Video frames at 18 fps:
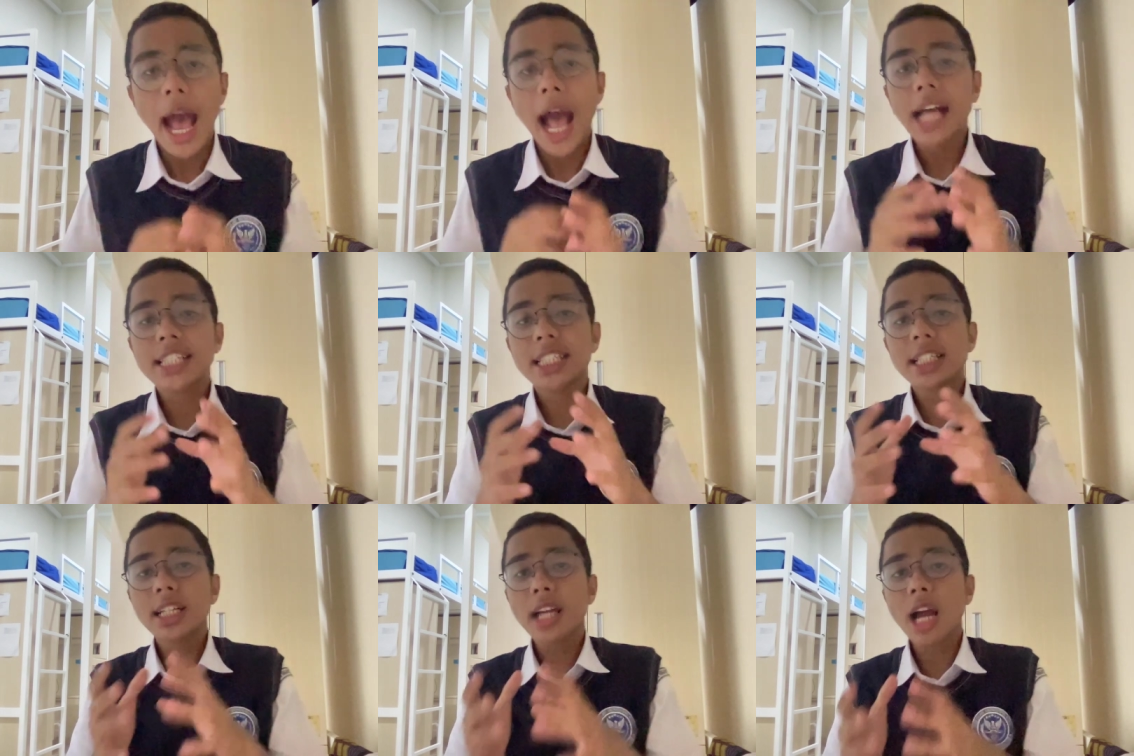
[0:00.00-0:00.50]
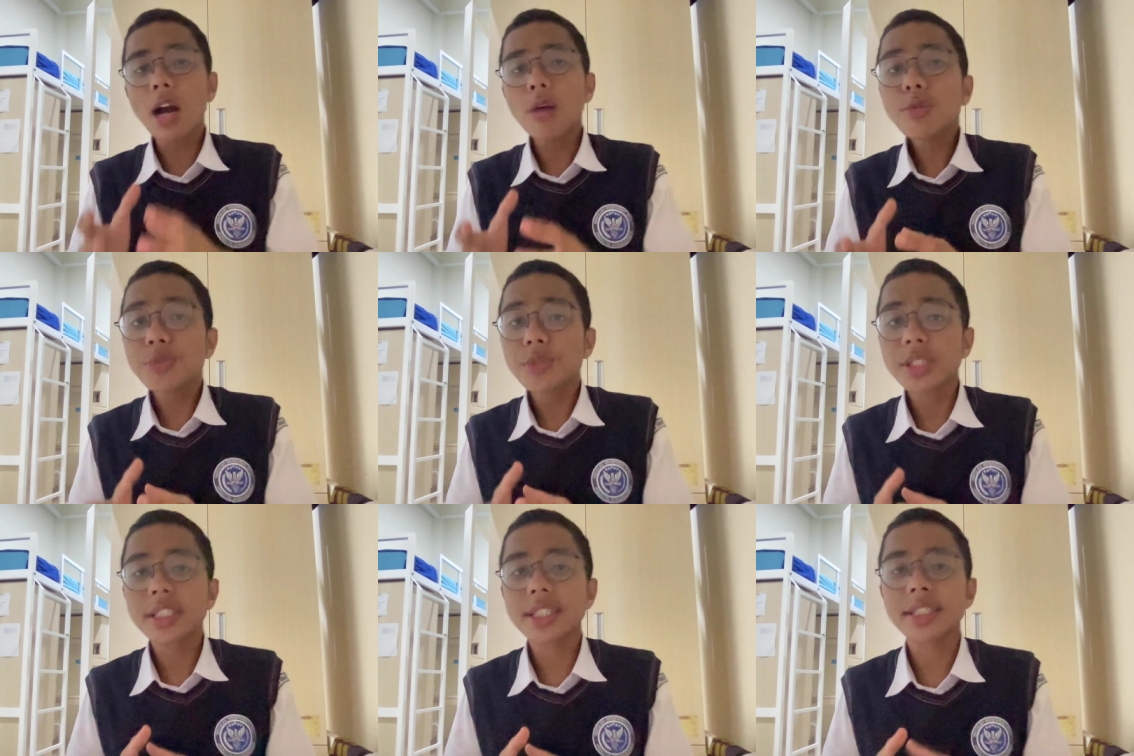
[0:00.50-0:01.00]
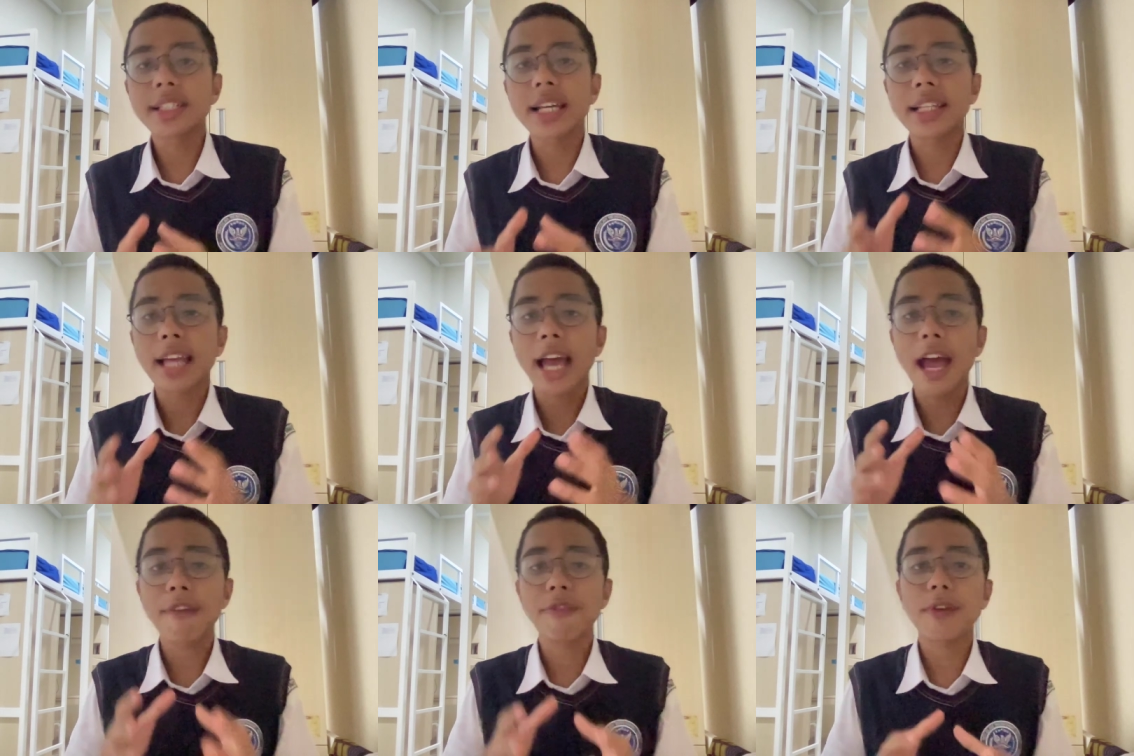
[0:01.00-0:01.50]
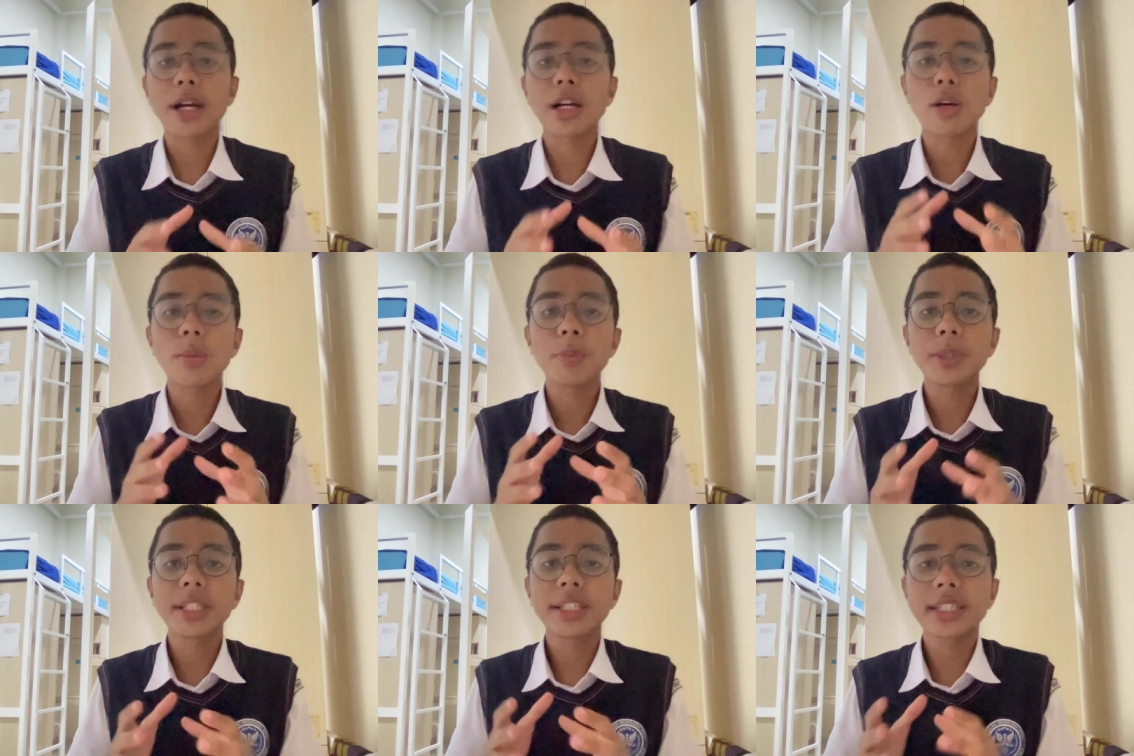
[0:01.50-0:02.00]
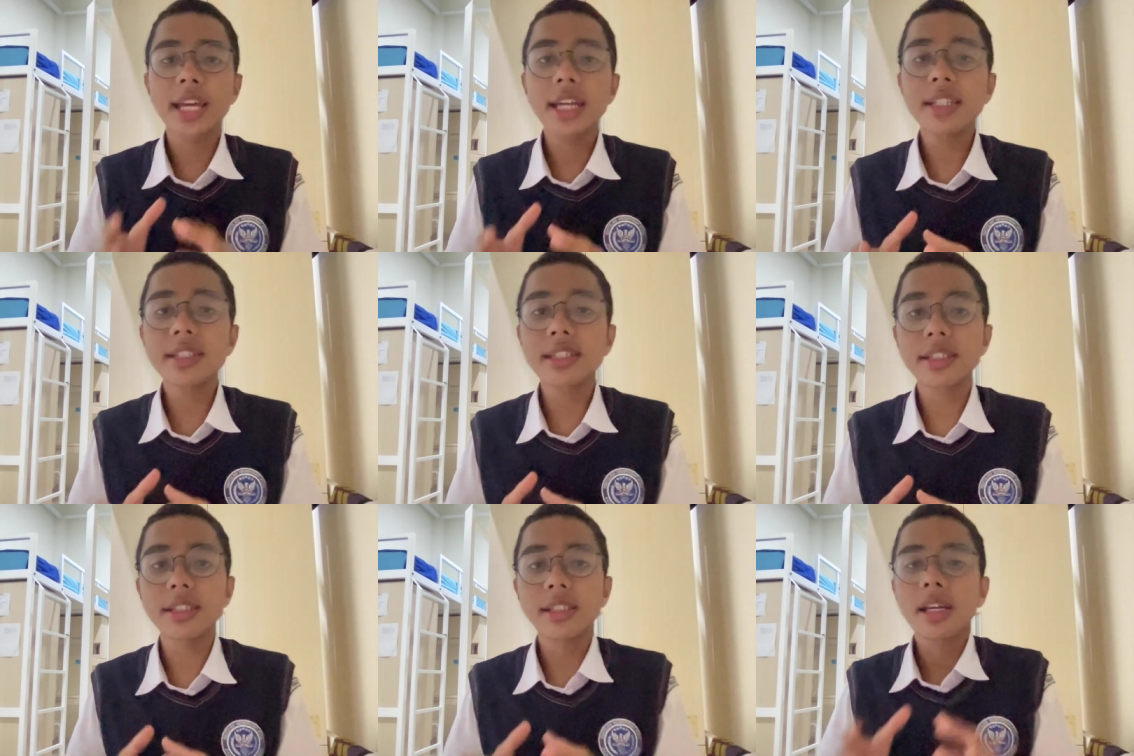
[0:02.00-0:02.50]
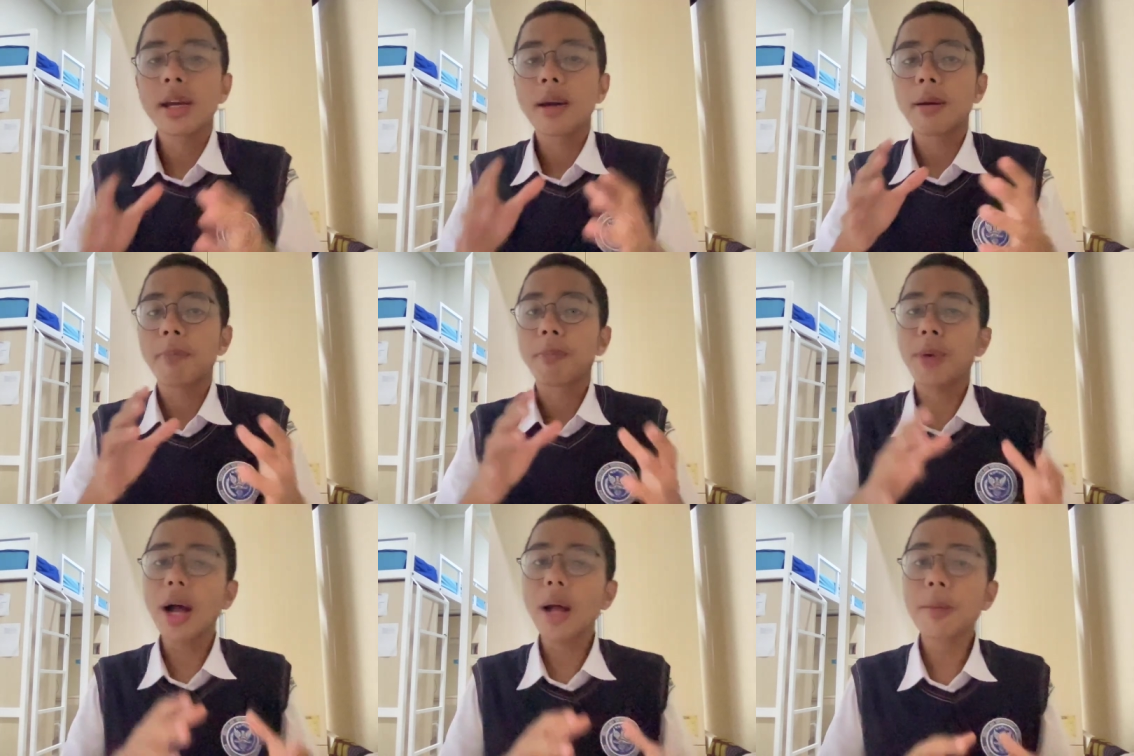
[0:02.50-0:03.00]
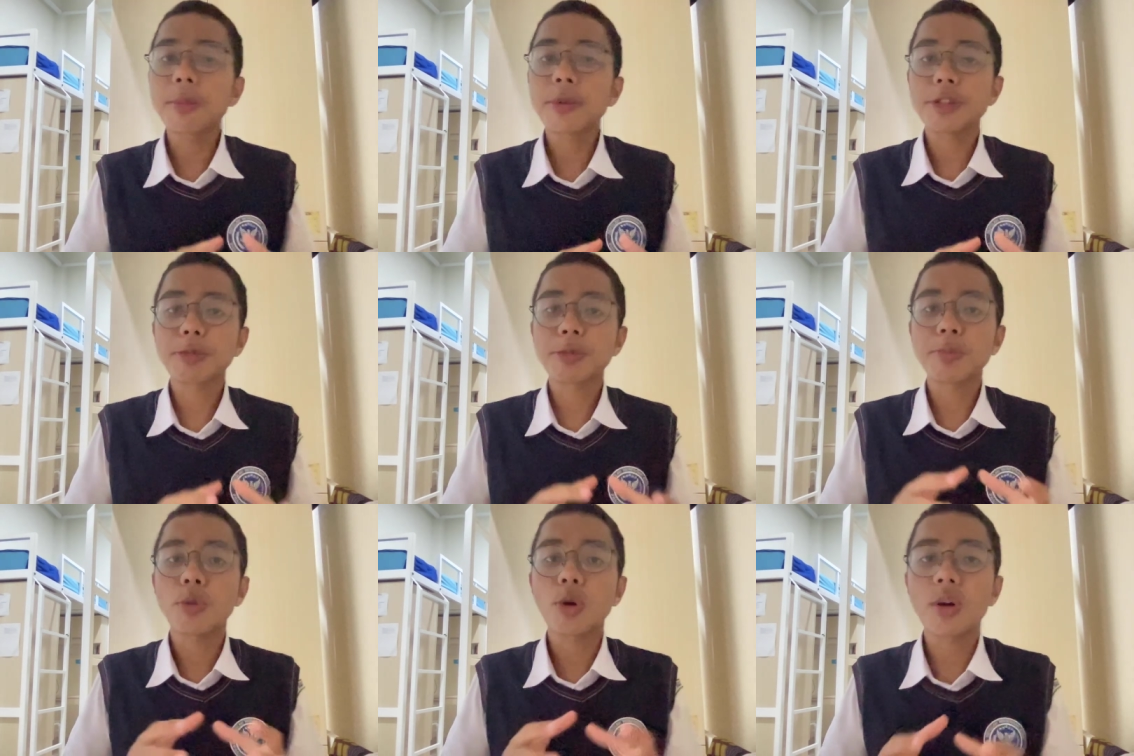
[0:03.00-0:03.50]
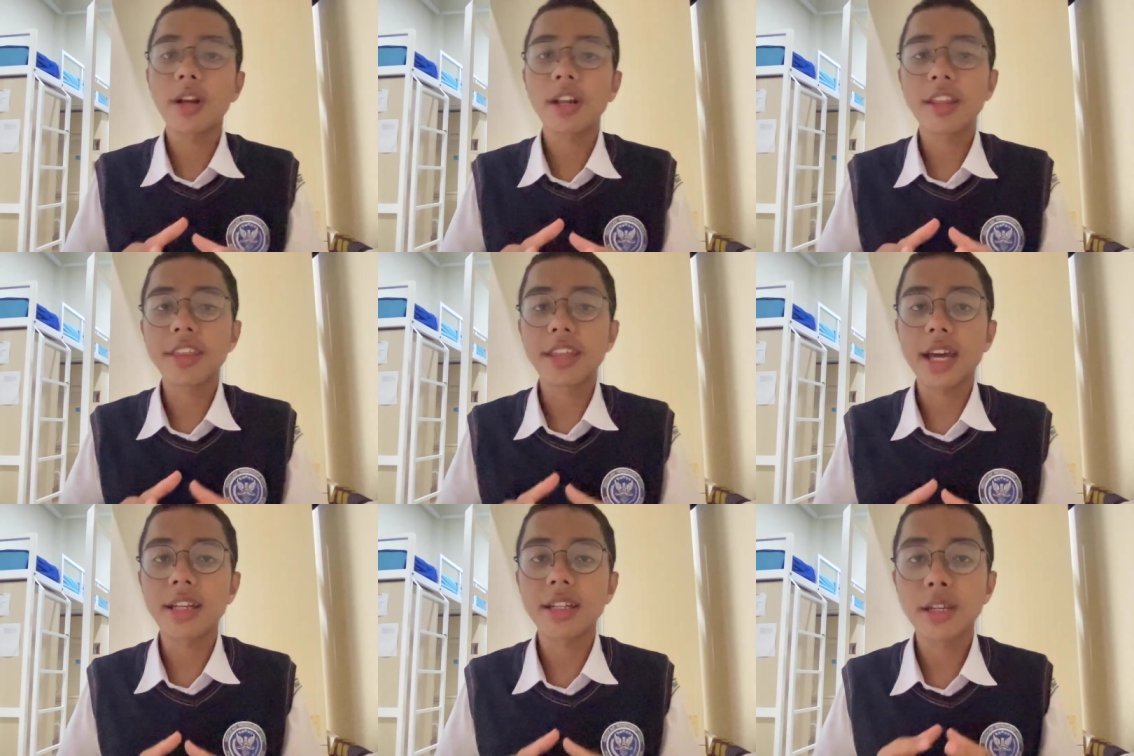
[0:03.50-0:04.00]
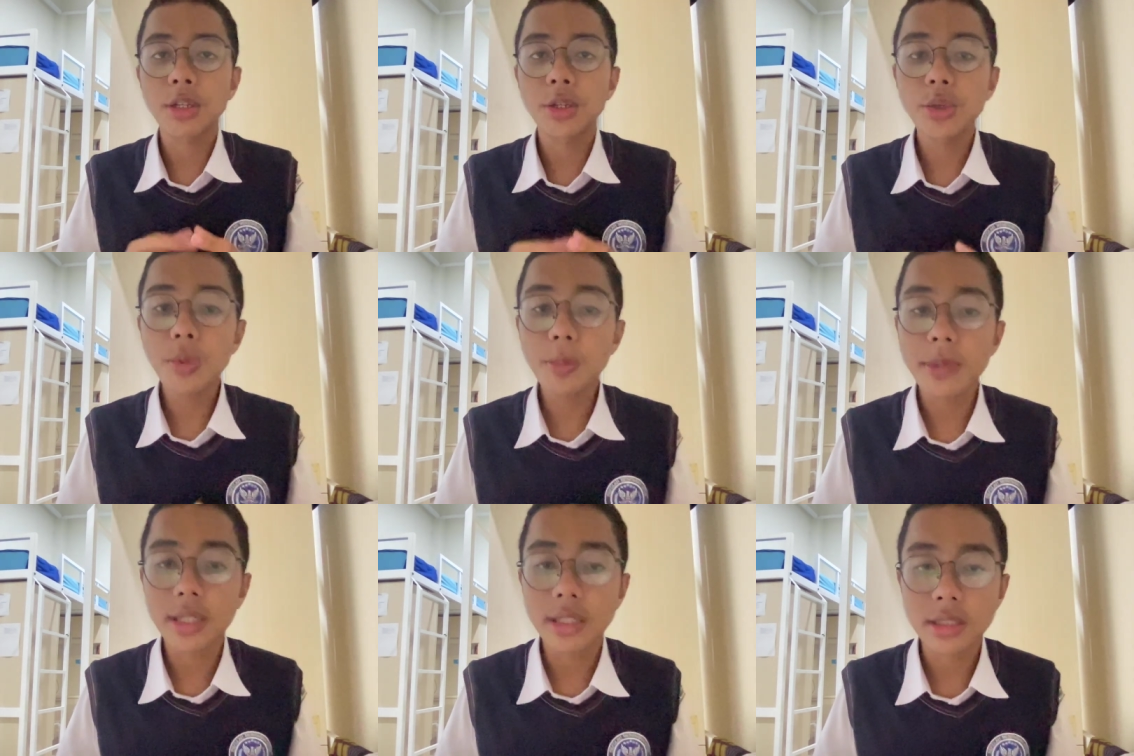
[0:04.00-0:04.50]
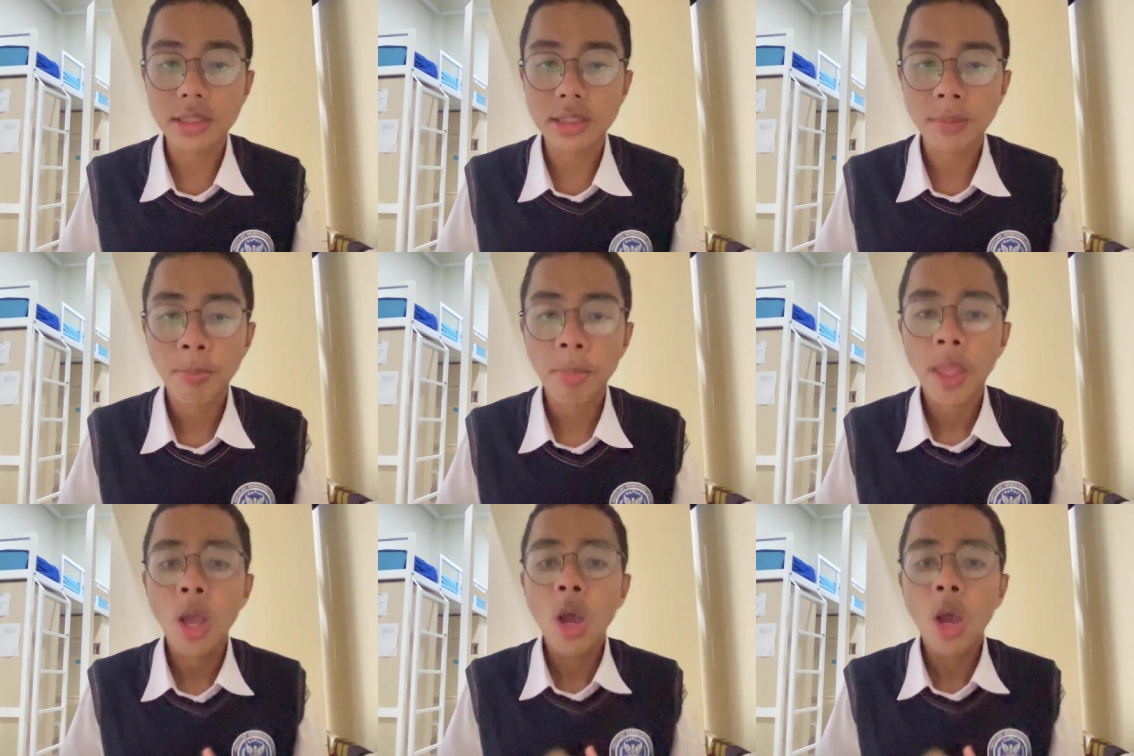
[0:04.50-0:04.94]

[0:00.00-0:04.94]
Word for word: As countries that have a complicated problems more than the humans,